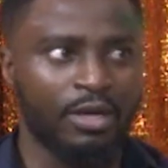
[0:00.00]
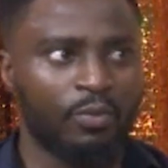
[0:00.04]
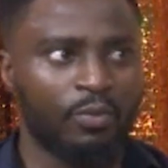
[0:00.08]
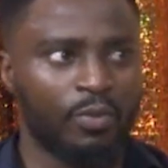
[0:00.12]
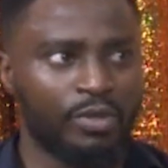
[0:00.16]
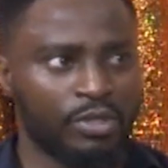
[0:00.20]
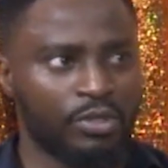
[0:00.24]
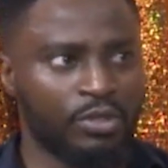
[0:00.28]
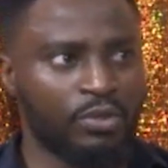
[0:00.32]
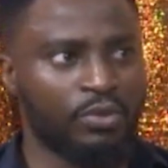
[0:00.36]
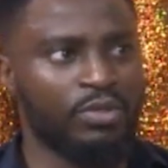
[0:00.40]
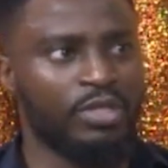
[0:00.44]

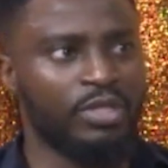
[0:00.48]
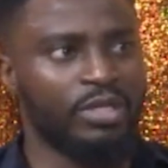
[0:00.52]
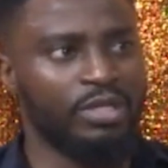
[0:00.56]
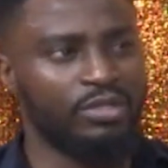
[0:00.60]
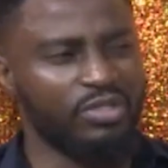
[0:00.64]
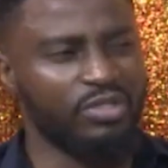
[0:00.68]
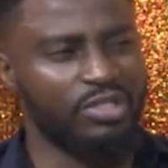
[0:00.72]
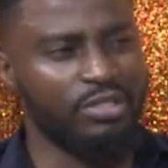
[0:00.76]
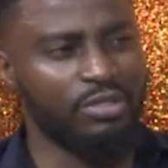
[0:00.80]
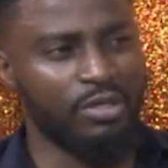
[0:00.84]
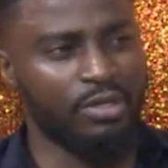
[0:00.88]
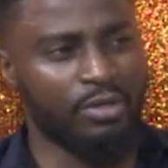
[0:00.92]
When you go there,
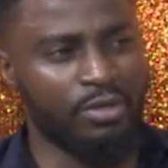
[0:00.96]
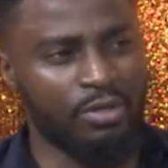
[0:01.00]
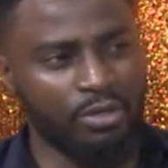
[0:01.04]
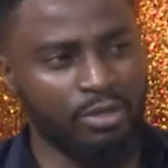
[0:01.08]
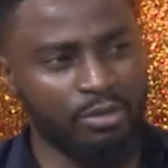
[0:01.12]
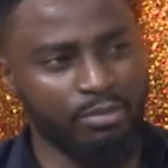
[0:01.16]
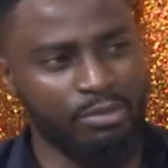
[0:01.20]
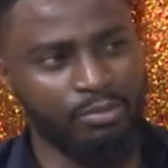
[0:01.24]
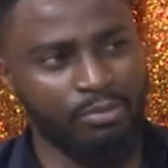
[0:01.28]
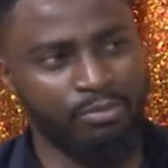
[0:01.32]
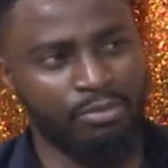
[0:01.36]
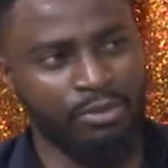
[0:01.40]
you see
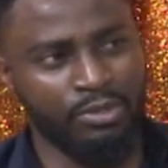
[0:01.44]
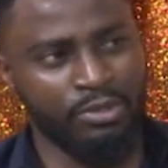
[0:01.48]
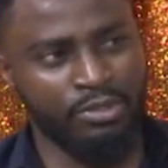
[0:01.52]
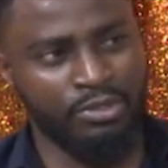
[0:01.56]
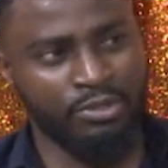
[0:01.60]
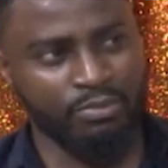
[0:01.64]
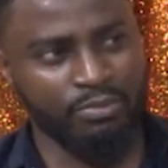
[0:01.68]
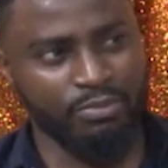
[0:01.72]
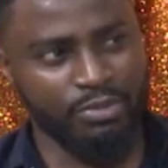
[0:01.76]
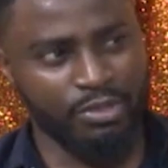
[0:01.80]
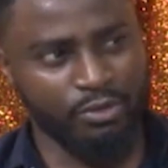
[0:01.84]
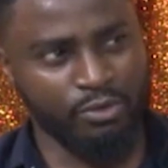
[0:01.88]
economy
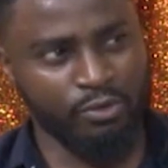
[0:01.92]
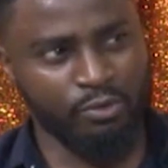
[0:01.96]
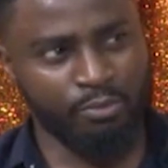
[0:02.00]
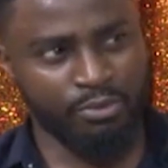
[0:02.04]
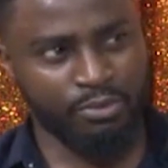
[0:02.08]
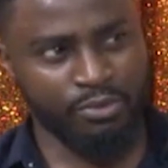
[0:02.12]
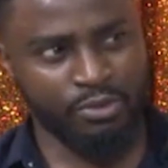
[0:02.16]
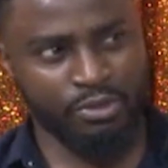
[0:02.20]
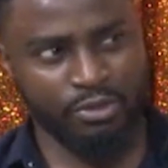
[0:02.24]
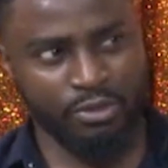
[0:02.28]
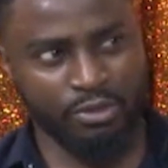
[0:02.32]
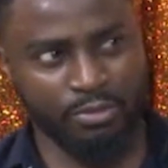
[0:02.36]
blossoms, it
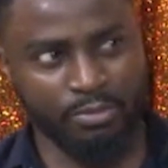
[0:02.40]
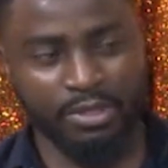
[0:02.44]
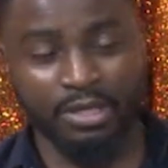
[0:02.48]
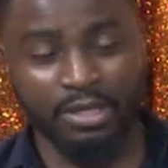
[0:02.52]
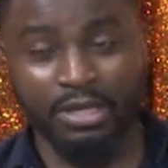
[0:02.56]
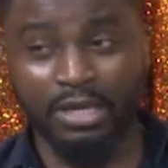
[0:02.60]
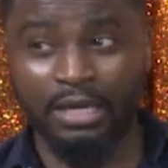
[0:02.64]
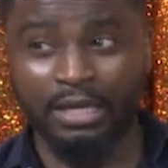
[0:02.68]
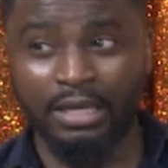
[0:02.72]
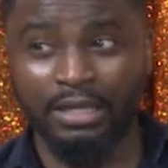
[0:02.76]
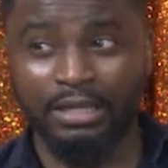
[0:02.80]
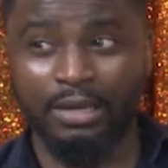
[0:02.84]
opens up.
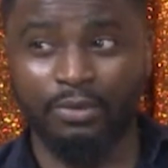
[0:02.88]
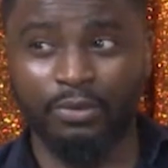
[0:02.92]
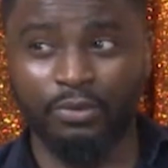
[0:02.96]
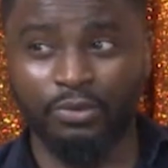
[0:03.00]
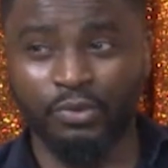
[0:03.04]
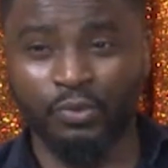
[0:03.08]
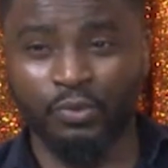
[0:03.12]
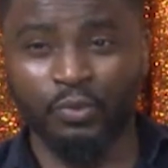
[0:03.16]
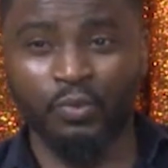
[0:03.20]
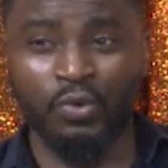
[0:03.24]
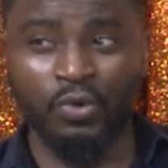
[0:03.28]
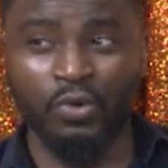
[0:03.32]
That
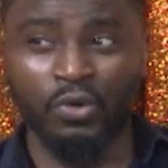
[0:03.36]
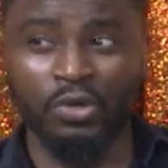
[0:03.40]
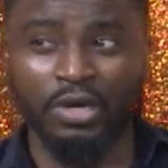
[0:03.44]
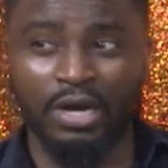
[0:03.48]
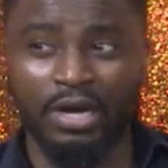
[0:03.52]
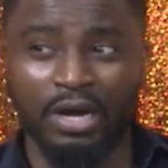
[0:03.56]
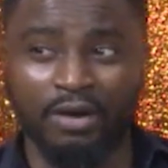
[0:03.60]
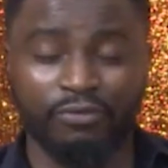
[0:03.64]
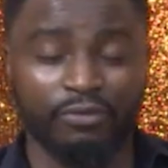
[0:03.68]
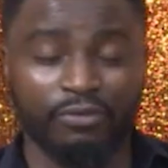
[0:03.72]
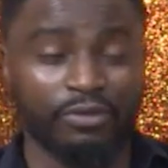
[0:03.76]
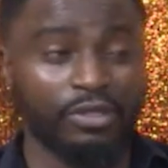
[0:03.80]
was
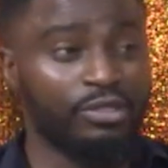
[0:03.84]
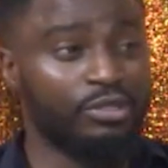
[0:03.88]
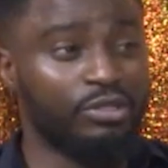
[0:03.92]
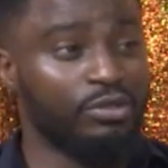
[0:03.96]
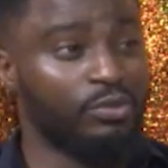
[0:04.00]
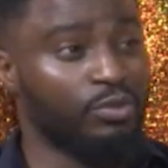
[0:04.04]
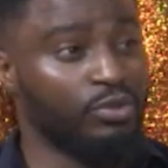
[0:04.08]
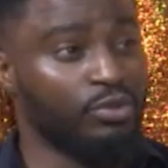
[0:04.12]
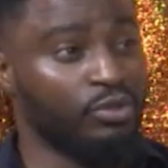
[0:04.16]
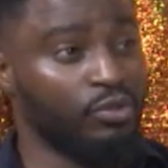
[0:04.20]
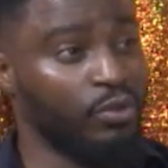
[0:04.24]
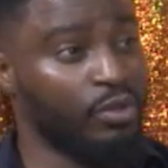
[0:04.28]
what Afro
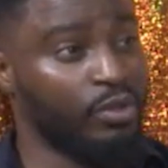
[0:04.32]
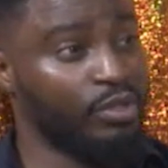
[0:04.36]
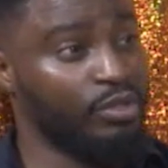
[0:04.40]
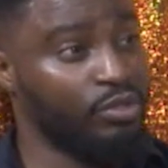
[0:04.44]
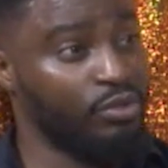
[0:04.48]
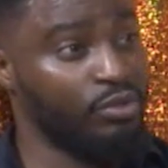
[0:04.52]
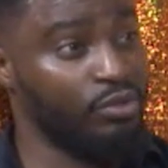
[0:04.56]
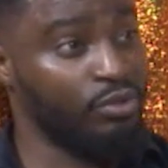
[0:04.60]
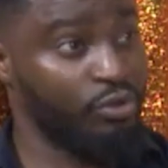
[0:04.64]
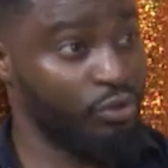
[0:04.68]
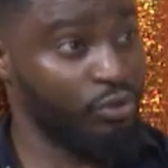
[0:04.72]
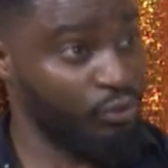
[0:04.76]
Nation was going
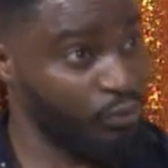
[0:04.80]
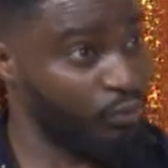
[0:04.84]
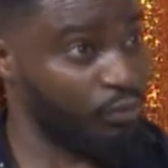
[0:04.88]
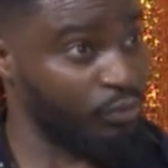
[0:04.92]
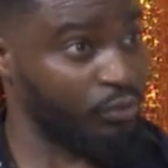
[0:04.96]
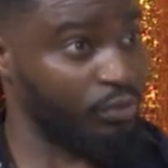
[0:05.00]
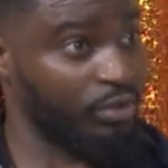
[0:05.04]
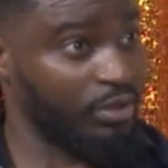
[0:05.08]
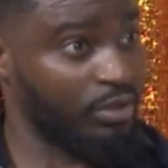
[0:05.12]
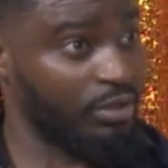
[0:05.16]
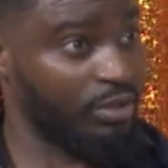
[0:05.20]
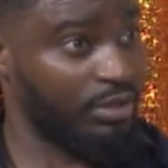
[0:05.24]
to do
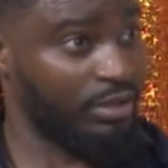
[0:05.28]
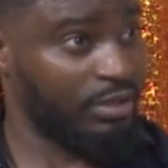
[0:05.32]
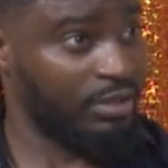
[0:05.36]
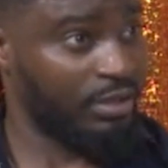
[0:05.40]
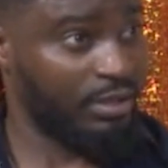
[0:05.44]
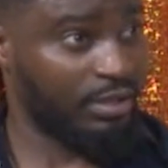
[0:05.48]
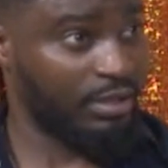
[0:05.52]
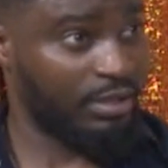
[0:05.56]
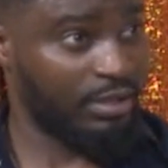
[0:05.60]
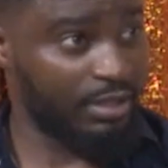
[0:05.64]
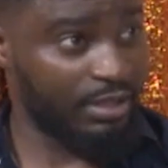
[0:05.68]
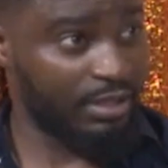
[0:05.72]

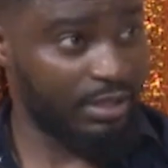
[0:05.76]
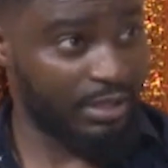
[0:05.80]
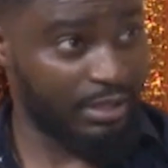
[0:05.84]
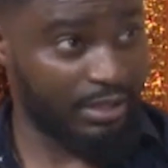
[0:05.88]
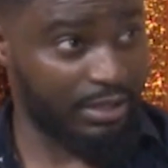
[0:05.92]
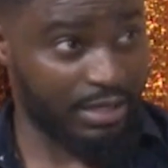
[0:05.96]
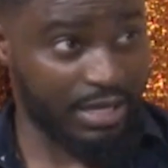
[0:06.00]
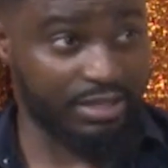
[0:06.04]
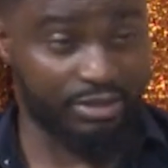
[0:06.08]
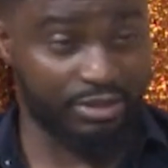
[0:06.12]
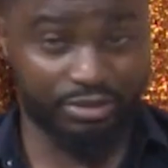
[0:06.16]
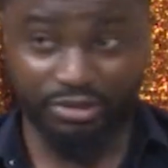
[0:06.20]

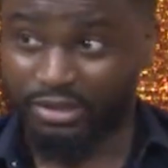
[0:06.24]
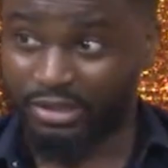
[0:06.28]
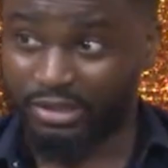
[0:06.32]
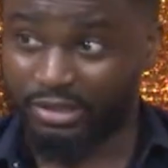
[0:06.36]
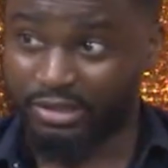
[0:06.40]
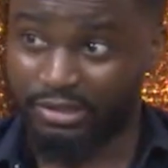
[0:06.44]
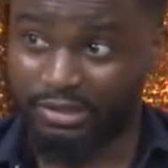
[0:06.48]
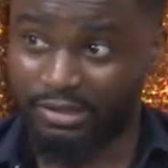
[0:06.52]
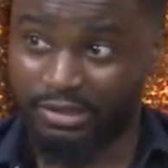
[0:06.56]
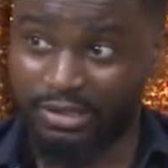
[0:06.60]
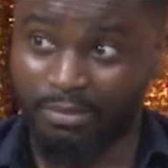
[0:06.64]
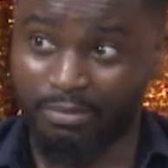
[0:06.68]
in Nigeria
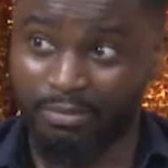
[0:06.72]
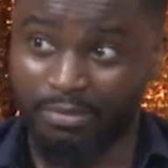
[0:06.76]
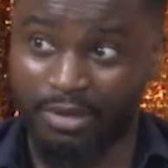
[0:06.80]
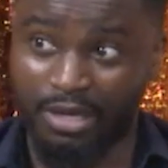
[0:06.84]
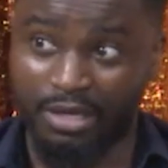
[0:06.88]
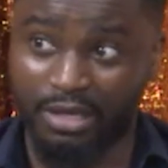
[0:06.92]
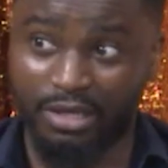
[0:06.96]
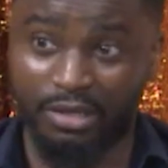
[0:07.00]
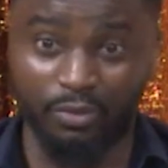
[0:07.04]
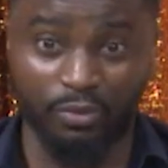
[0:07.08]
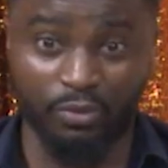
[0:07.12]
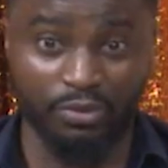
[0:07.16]
this
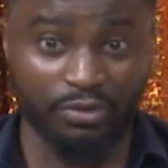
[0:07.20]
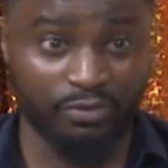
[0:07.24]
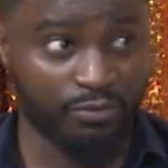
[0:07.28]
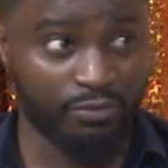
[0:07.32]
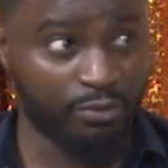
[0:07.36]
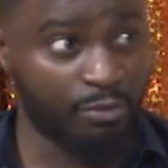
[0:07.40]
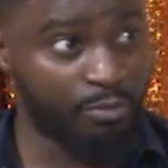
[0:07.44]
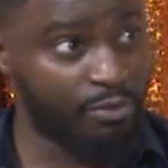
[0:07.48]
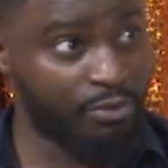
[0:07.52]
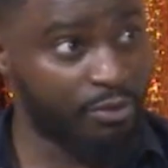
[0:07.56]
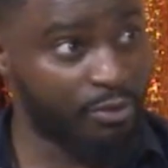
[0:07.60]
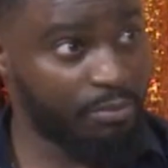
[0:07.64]
December. It would
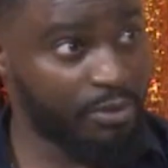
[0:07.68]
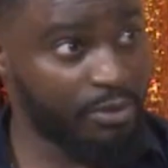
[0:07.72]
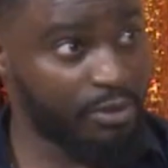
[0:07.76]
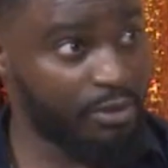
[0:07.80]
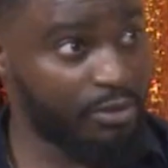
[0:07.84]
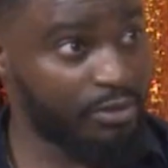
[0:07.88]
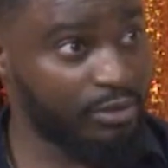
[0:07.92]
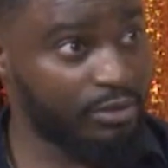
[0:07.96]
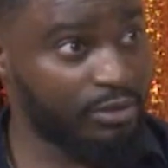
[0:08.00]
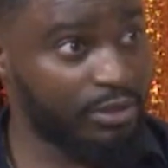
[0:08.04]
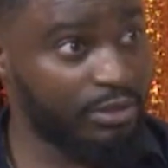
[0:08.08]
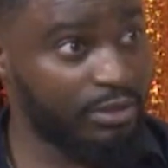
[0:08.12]
have opened up a
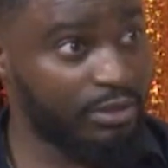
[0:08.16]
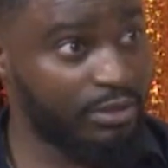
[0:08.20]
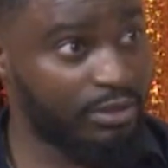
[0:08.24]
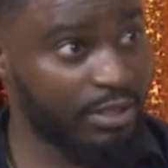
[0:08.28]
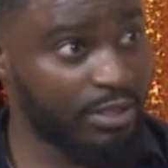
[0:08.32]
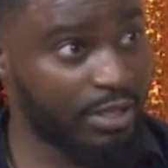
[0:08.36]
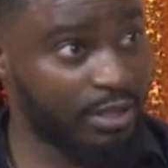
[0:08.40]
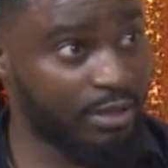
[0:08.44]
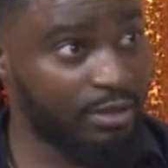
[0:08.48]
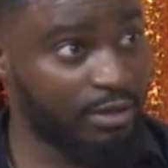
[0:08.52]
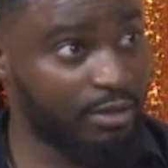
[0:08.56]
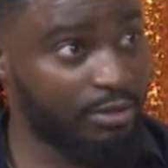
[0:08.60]
lot of
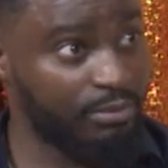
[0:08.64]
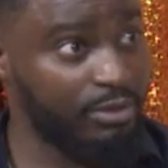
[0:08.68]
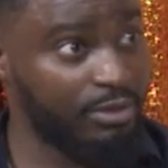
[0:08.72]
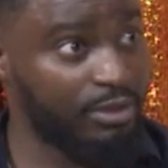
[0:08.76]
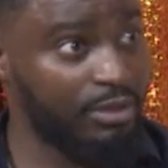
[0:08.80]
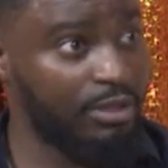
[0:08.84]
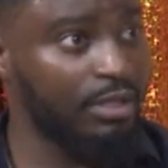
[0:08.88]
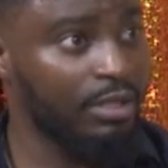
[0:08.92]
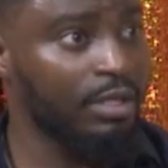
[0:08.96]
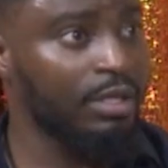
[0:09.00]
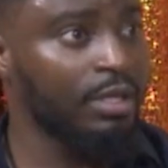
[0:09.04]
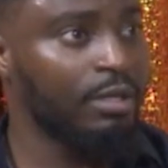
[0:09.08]
things,
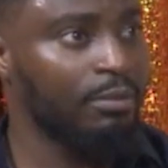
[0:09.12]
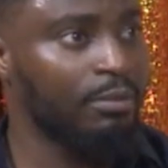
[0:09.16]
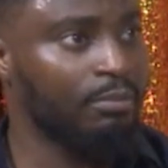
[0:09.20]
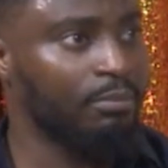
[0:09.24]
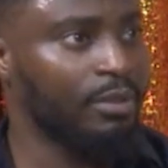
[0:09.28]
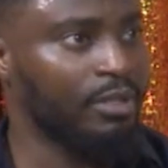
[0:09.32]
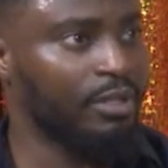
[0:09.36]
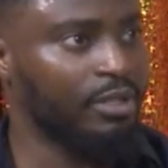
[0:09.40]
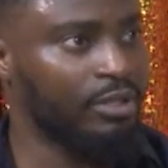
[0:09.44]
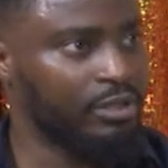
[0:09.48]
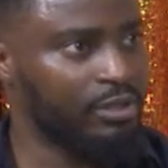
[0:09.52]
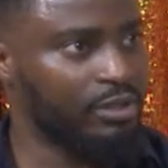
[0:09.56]
economy,
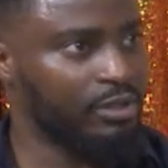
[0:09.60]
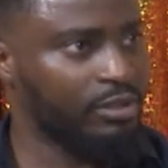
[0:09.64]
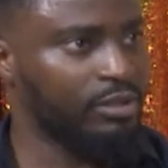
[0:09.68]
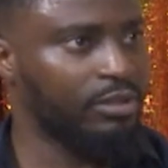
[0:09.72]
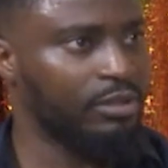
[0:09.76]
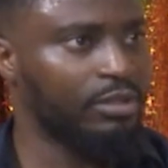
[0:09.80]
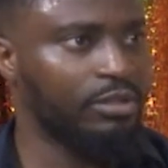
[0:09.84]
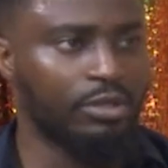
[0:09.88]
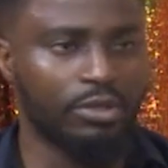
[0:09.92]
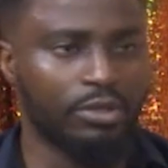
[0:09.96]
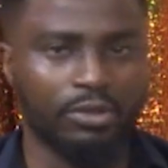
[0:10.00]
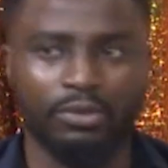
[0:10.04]

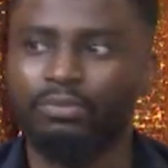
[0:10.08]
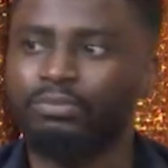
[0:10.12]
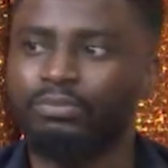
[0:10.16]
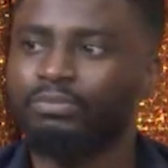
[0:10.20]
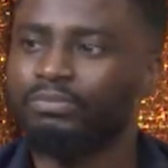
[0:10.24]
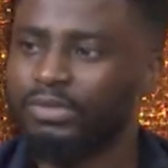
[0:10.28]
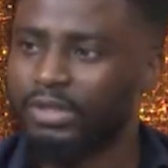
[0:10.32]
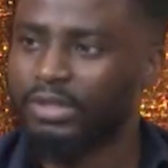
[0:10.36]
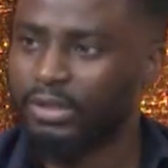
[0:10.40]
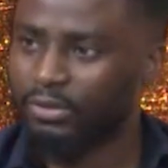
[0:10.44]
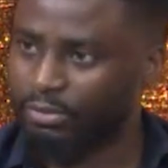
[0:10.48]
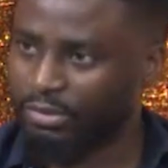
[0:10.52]
because, you know,
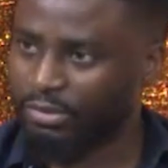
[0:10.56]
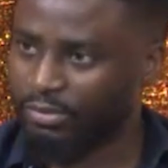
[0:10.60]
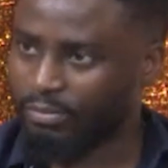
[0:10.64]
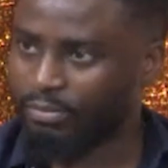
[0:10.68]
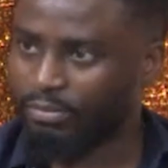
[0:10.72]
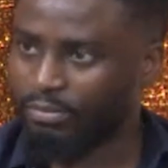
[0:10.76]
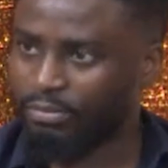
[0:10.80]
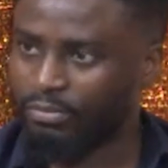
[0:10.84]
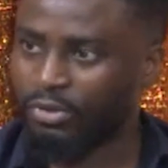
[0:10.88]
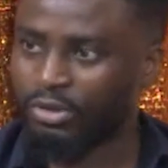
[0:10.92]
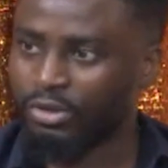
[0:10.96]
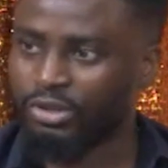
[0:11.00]
there will
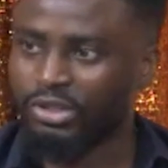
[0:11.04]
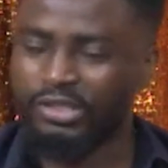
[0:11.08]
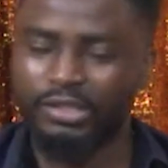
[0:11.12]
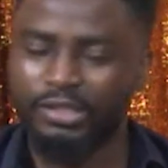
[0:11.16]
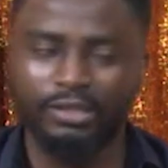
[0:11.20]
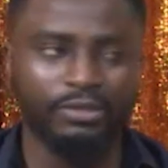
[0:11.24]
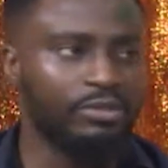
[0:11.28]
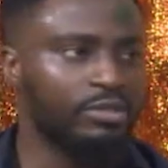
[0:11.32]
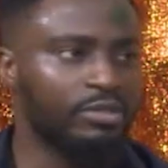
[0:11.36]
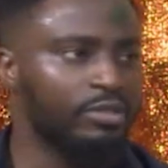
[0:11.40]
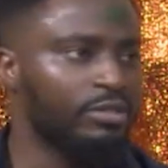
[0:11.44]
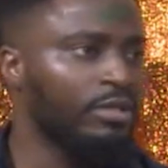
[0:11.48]
be much
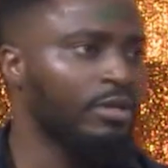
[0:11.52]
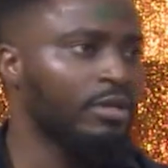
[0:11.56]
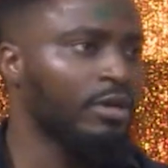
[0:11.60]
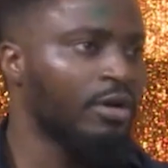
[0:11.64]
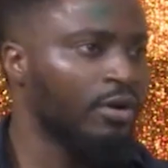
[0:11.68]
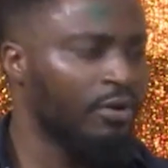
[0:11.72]
sales.